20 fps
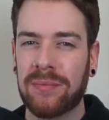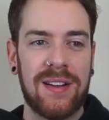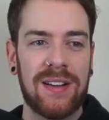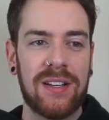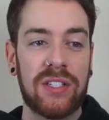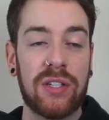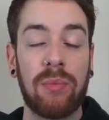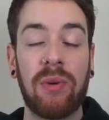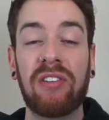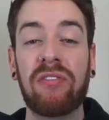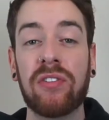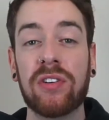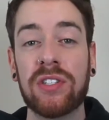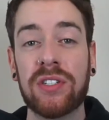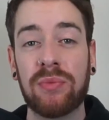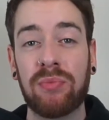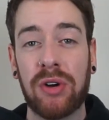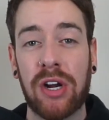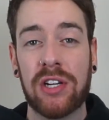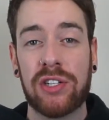So my first
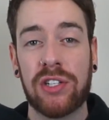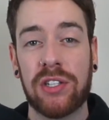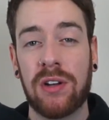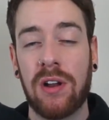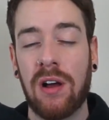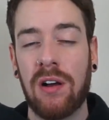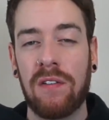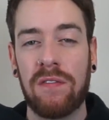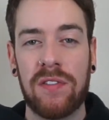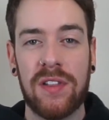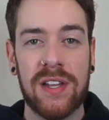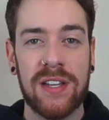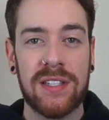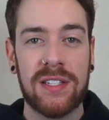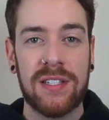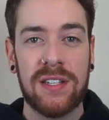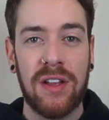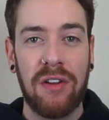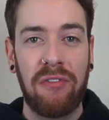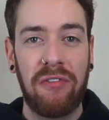impression of
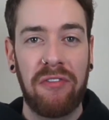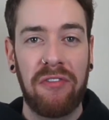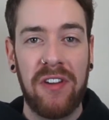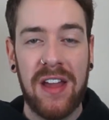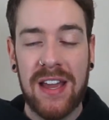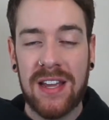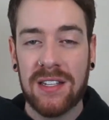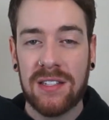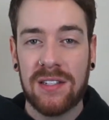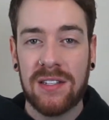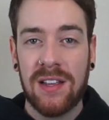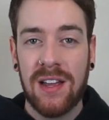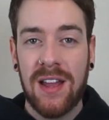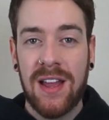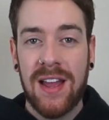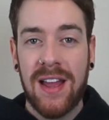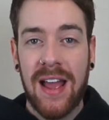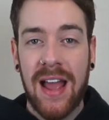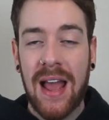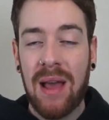this face
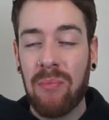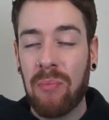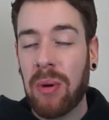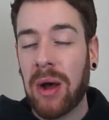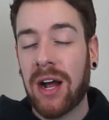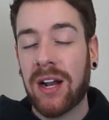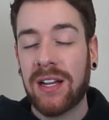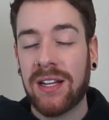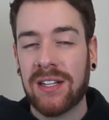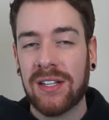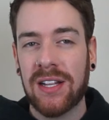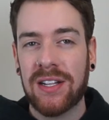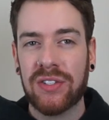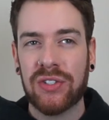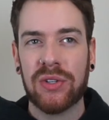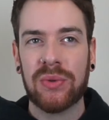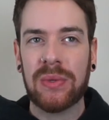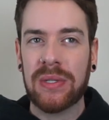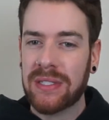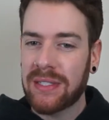and body
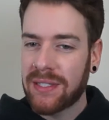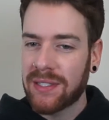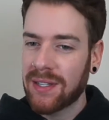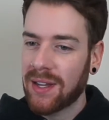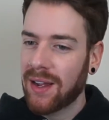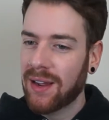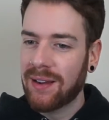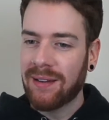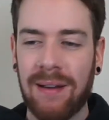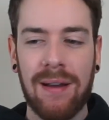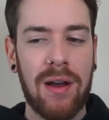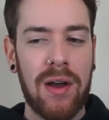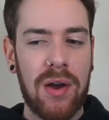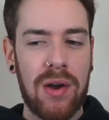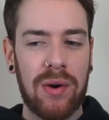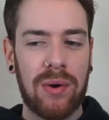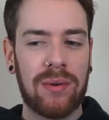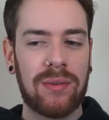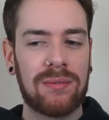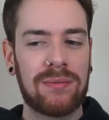cleanser was like,
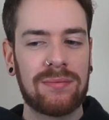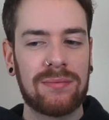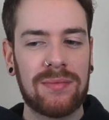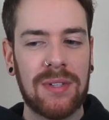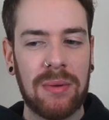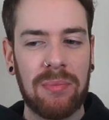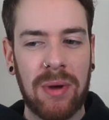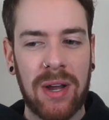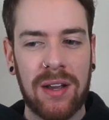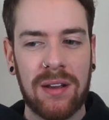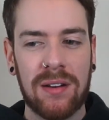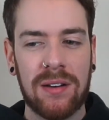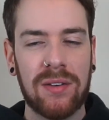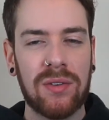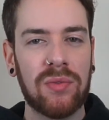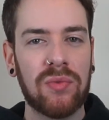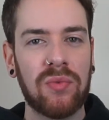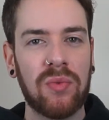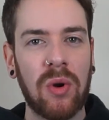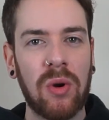oh, am I
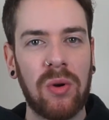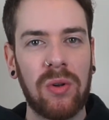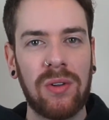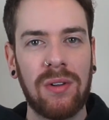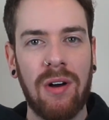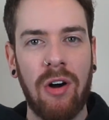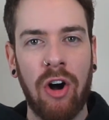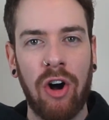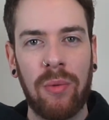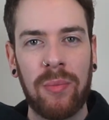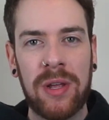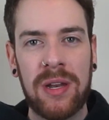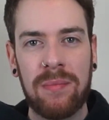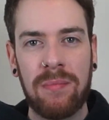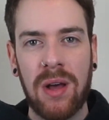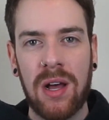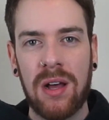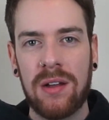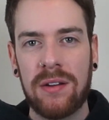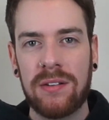gonna roll almond
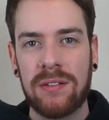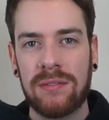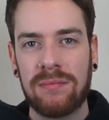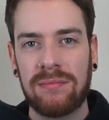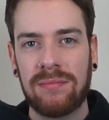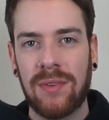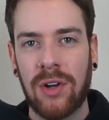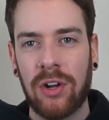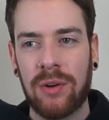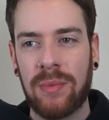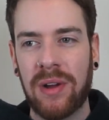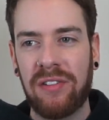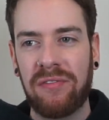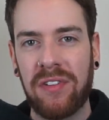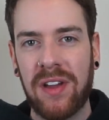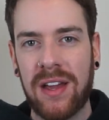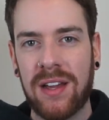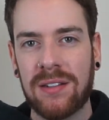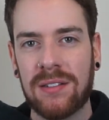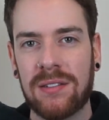mud on my
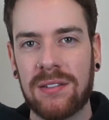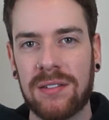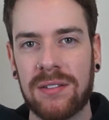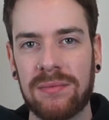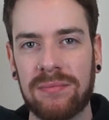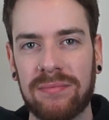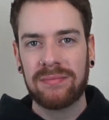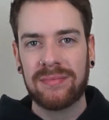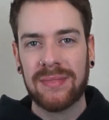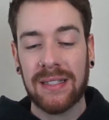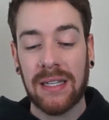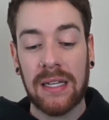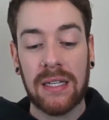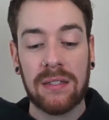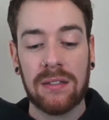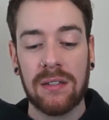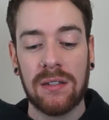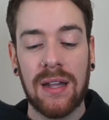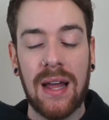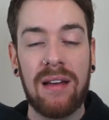face? And like
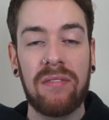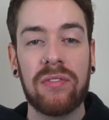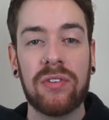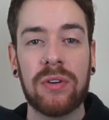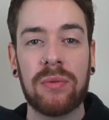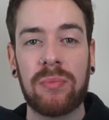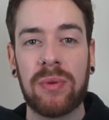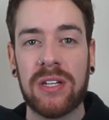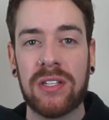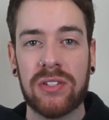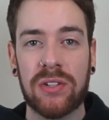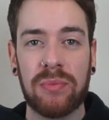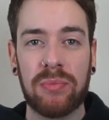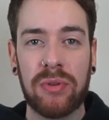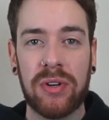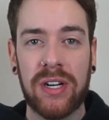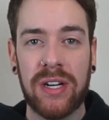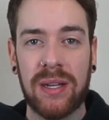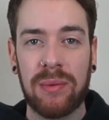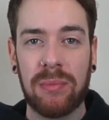the lavender bits are
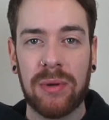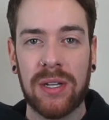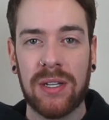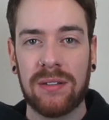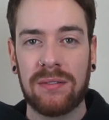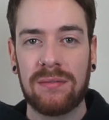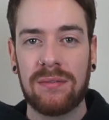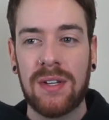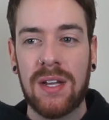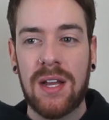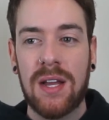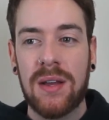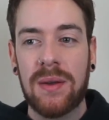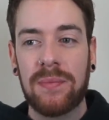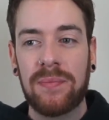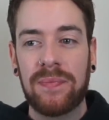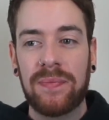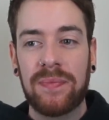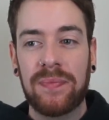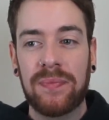pretty, but
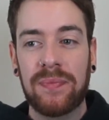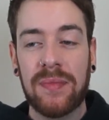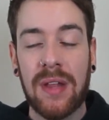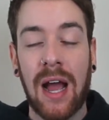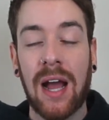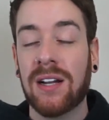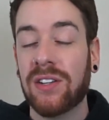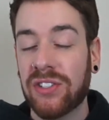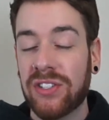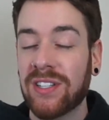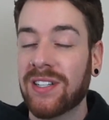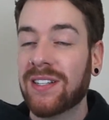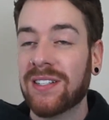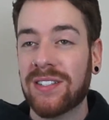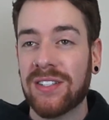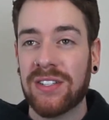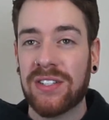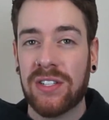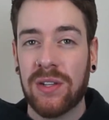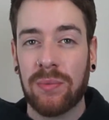I just think
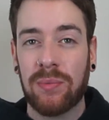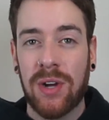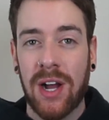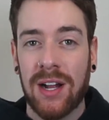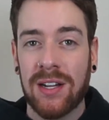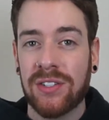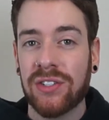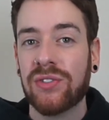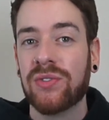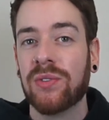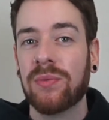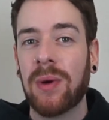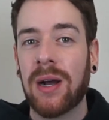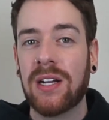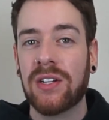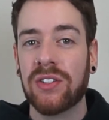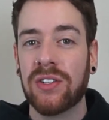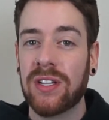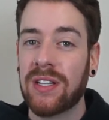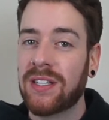it's a subconscious
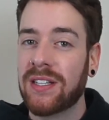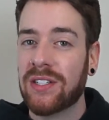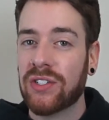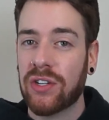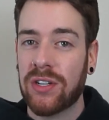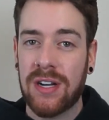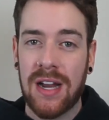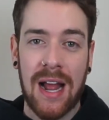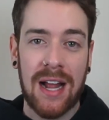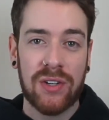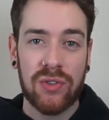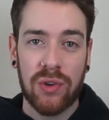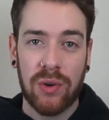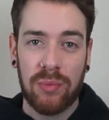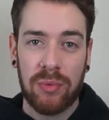reminder that these are natural